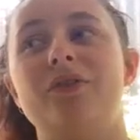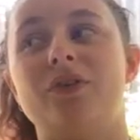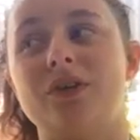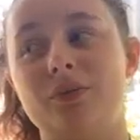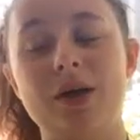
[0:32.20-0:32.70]

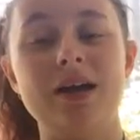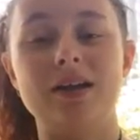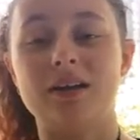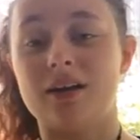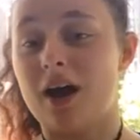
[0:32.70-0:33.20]
for this
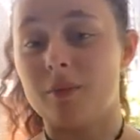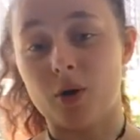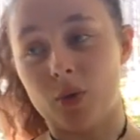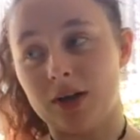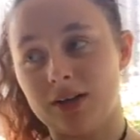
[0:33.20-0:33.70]
week, because I'm
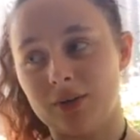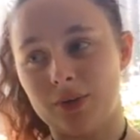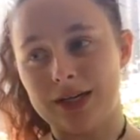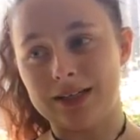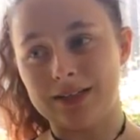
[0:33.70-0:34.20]
not working this
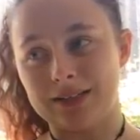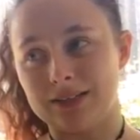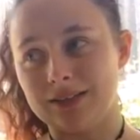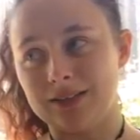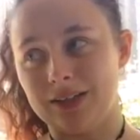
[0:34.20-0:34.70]
week,
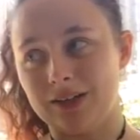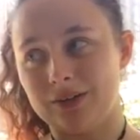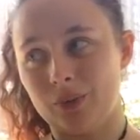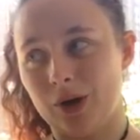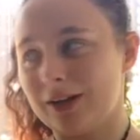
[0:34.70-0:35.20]
because, you know,
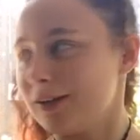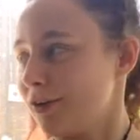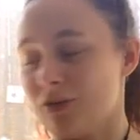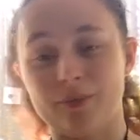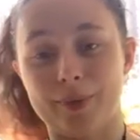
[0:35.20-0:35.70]
work
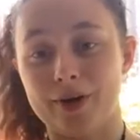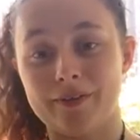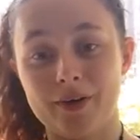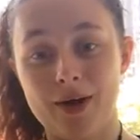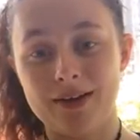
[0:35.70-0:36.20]
screws me
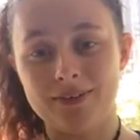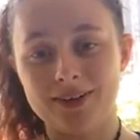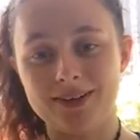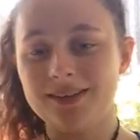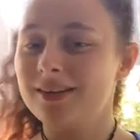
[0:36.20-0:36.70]
over quite
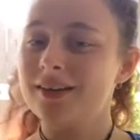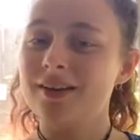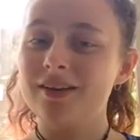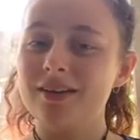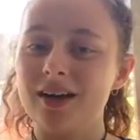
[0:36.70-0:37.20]
often.
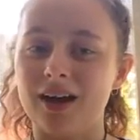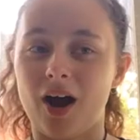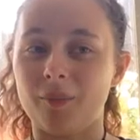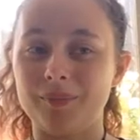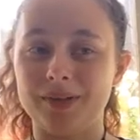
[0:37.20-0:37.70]

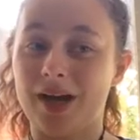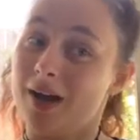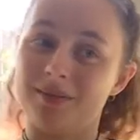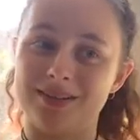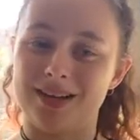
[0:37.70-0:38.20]

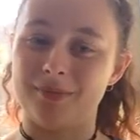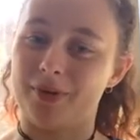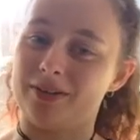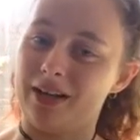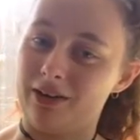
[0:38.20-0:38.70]
I'm not the only
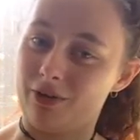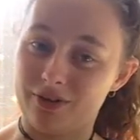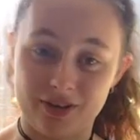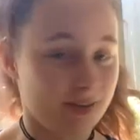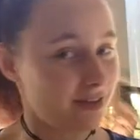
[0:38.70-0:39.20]
person they do it
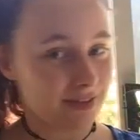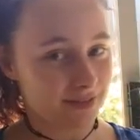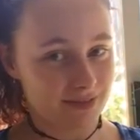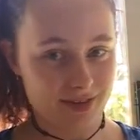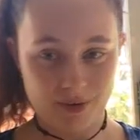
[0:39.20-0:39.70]
to,
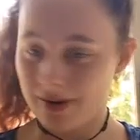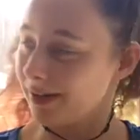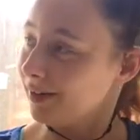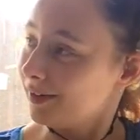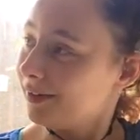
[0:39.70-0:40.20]
don't worry.